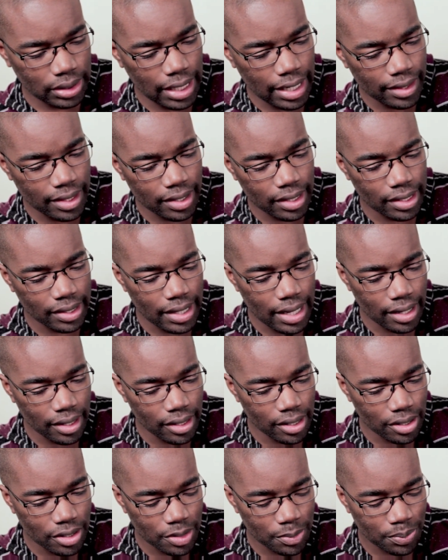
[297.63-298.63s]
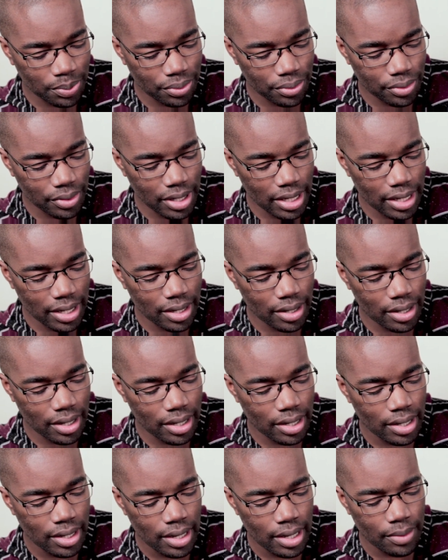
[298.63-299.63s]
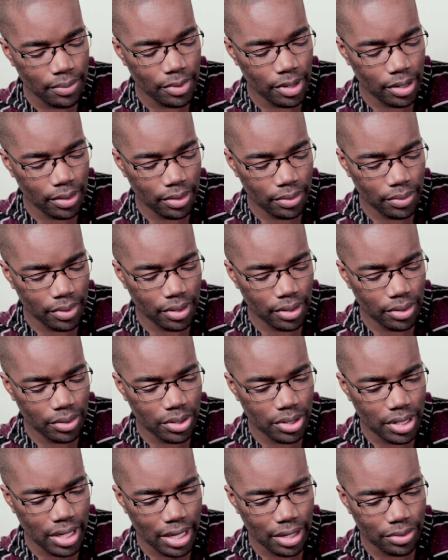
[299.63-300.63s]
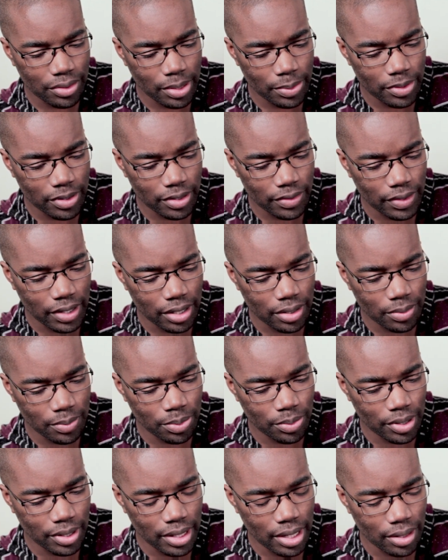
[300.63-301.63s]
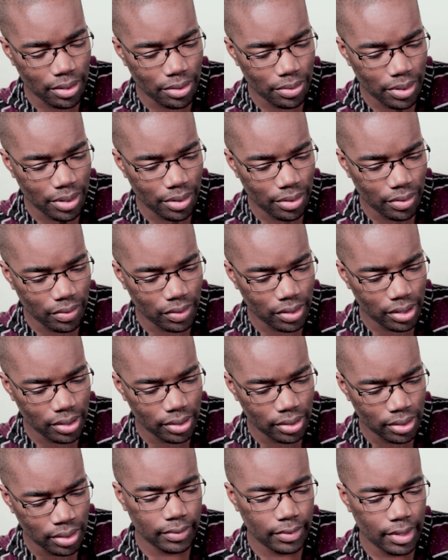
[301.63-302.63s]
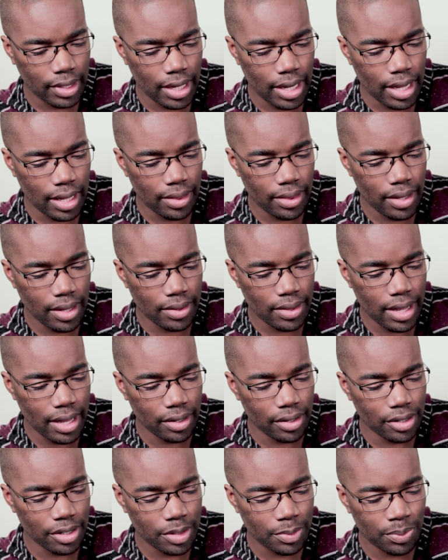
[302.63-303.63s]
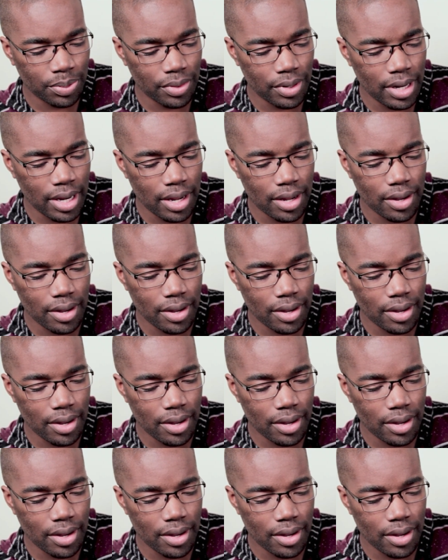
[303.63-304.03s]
I think that that looks pretty good. What are, what are those shadows? I can just like bring that all the way over. I think that looks pretty